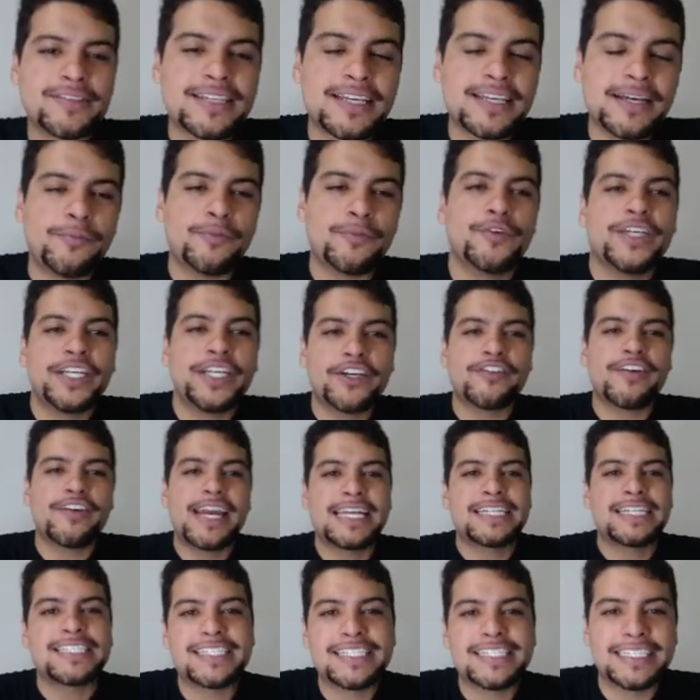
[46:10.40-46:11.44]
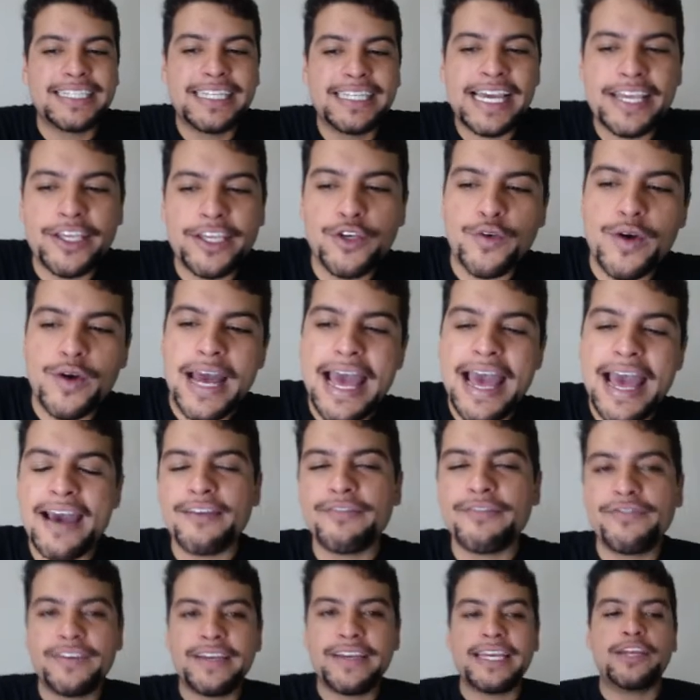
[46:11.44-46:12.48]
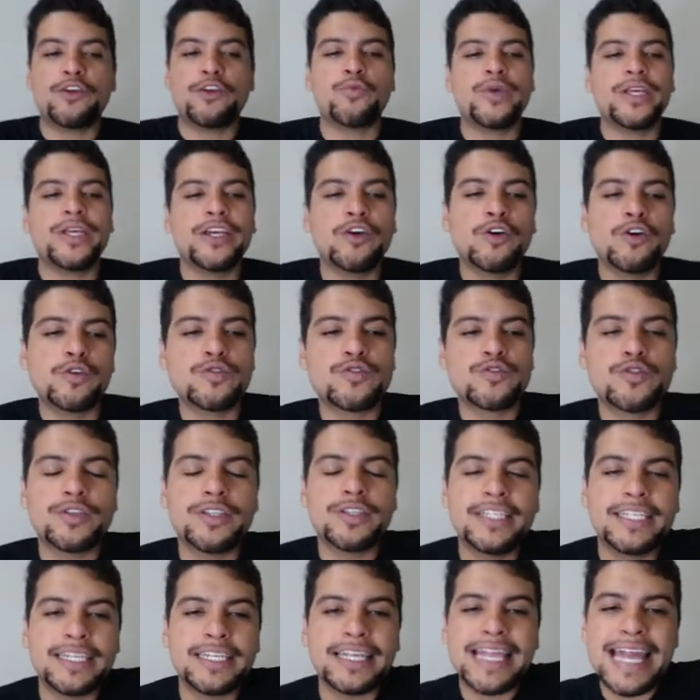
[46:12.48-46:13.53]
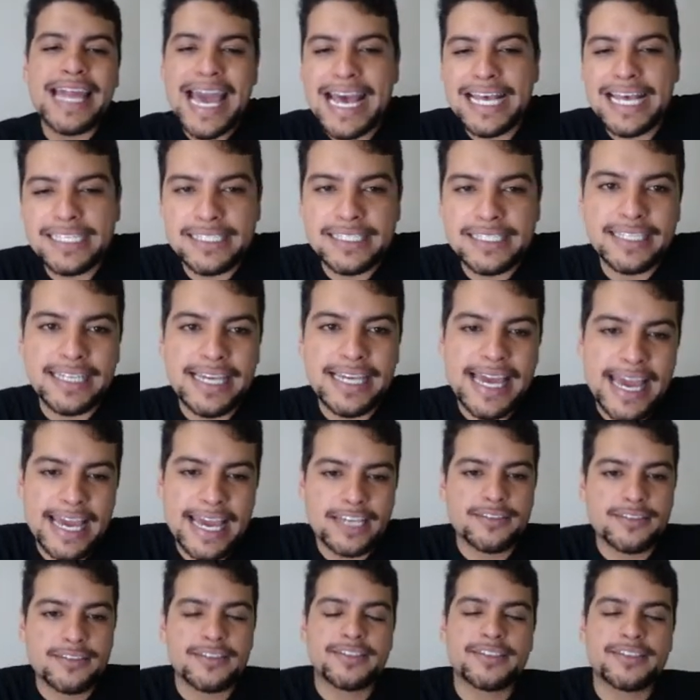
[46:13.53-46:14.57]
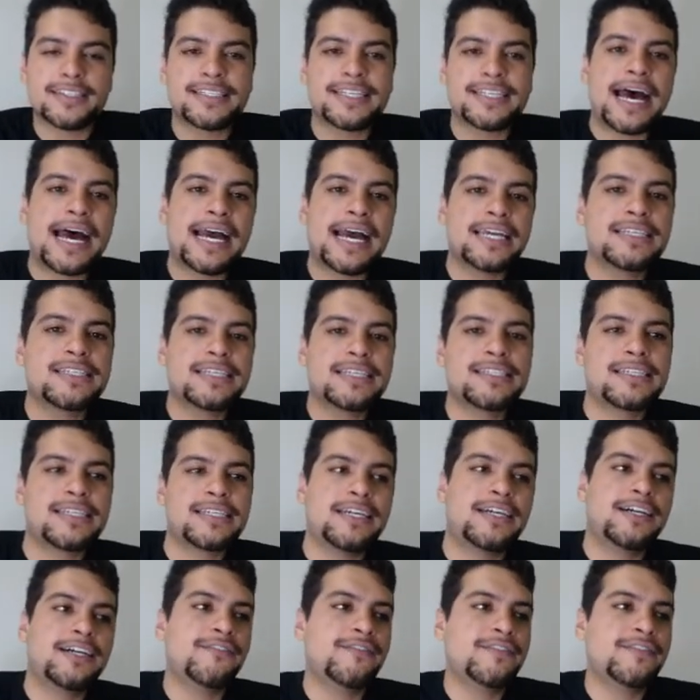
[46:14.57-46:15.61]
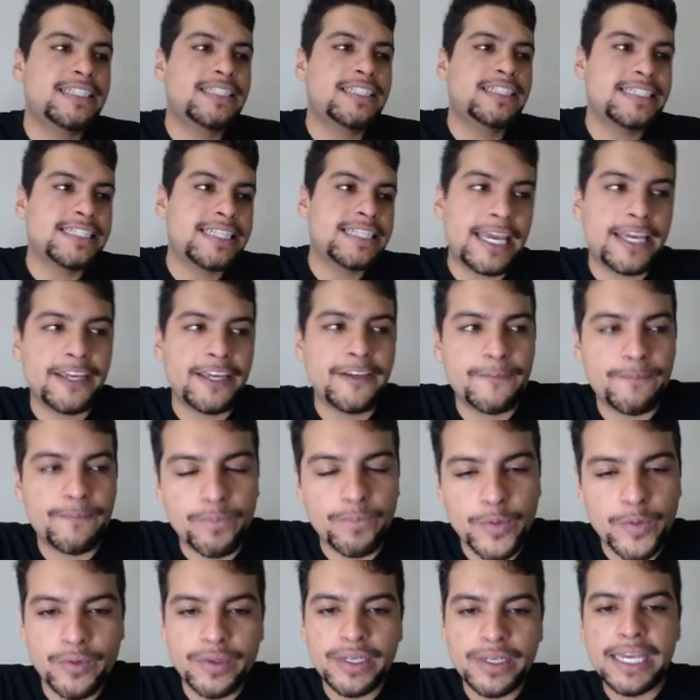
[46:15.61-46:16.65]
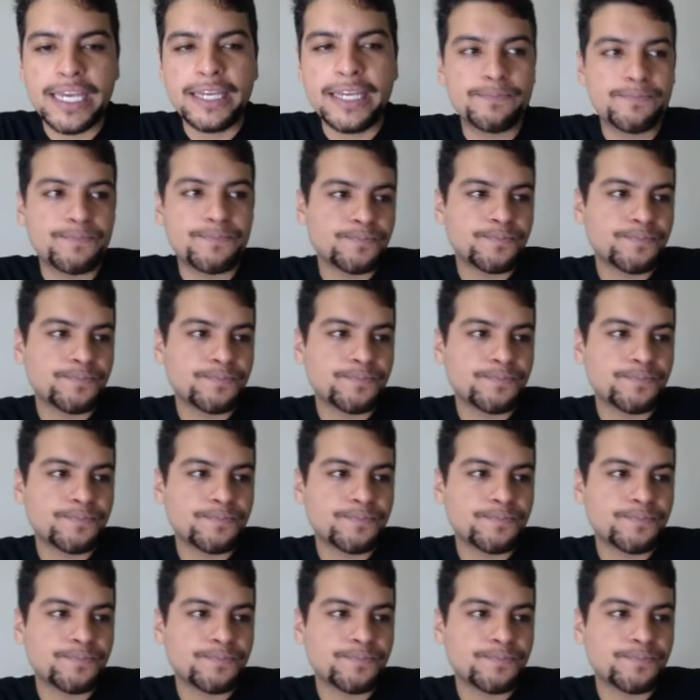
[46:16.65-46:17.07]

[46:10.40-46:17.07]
some regrets that you have, and we go to the last exercise of the day, okay?